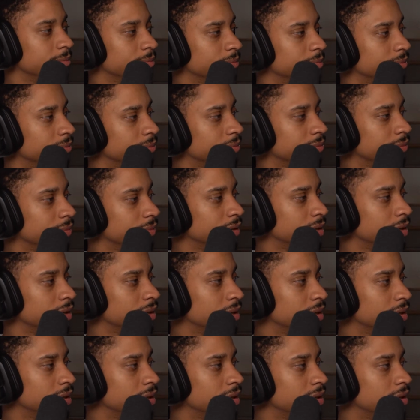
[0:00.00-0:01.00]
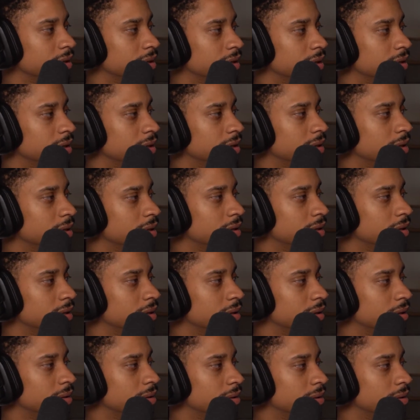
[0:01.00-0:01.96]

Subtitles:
[no speech]